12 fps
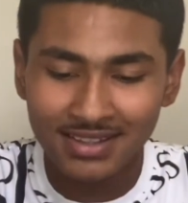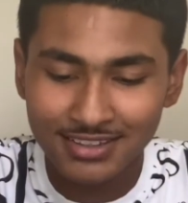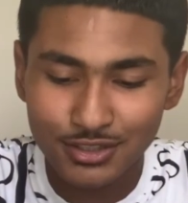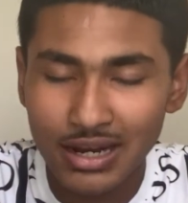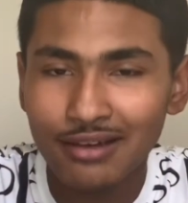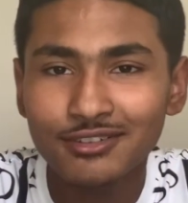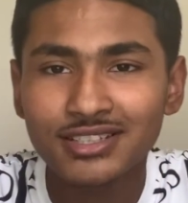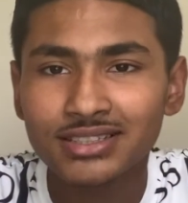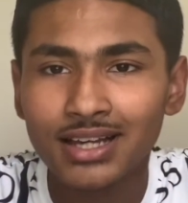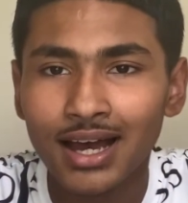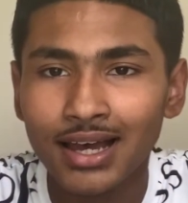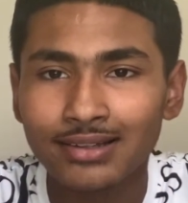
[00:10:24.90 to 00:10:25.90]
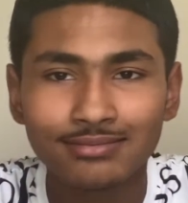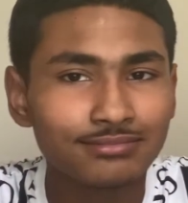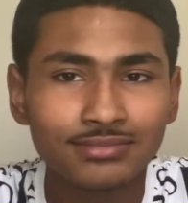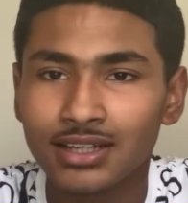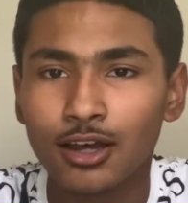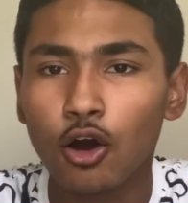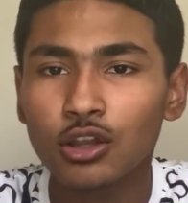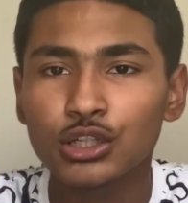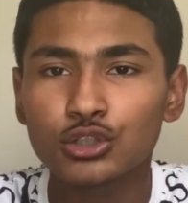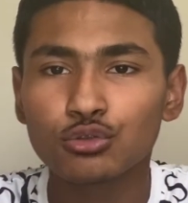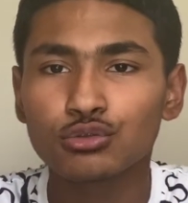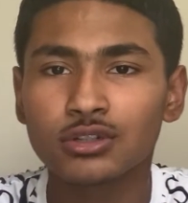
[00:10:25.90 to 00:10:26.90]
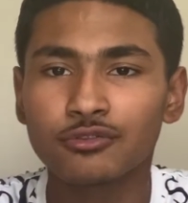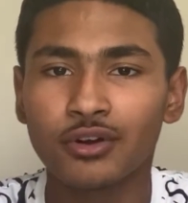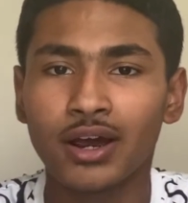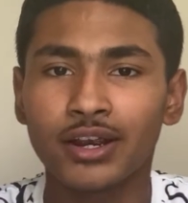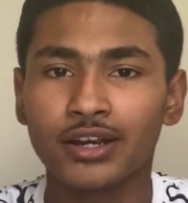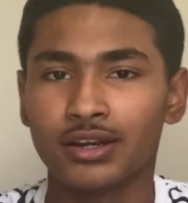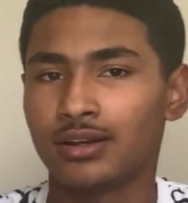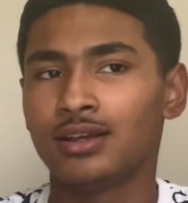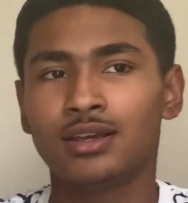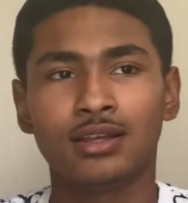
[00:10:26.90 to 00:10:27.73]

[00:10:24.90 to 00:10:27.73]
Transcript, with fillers: Travis Scott, all his shoes are fire.